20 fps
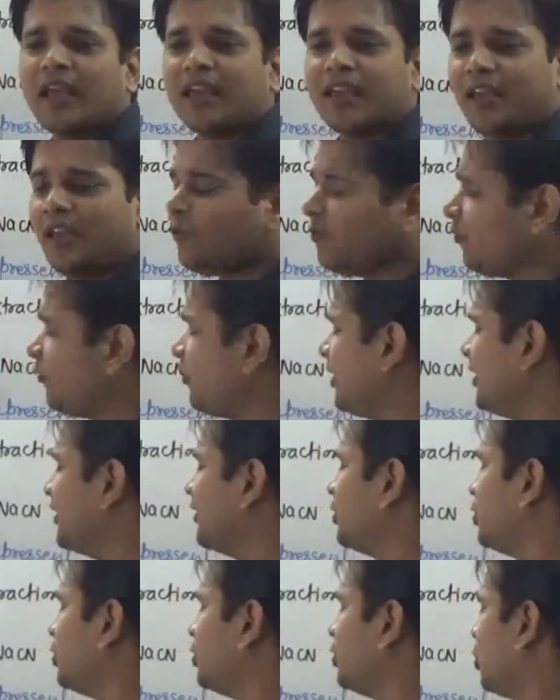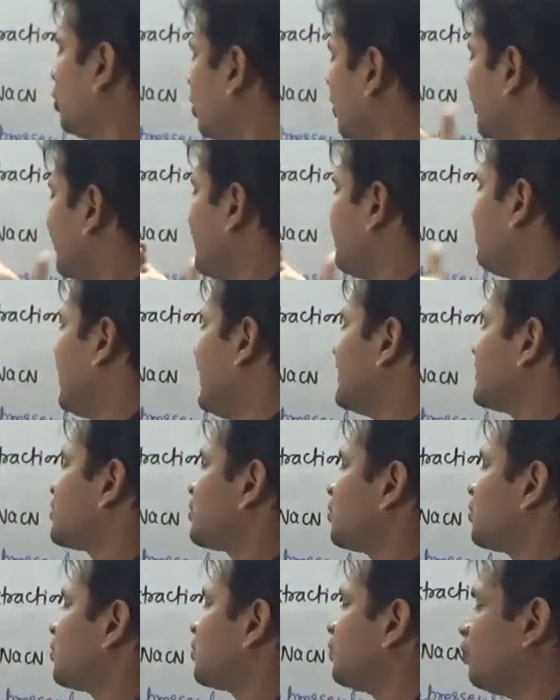If we don't depress
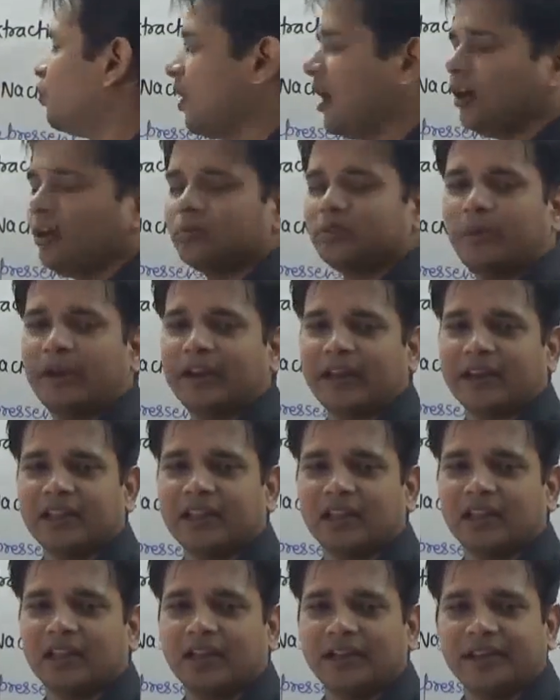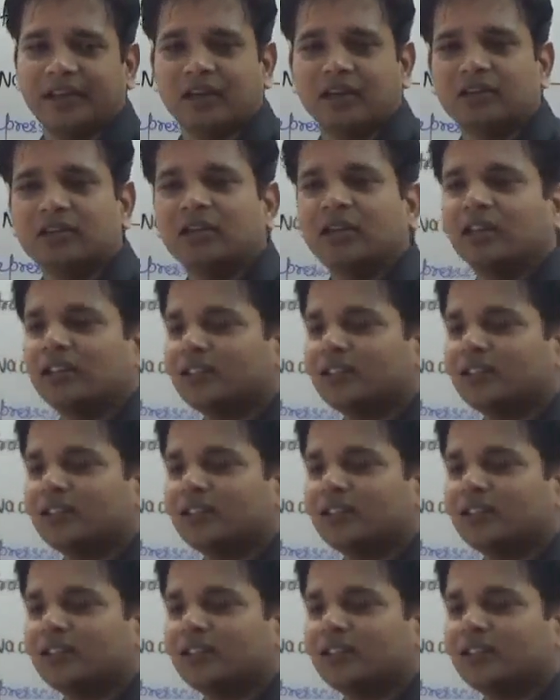one of the material here,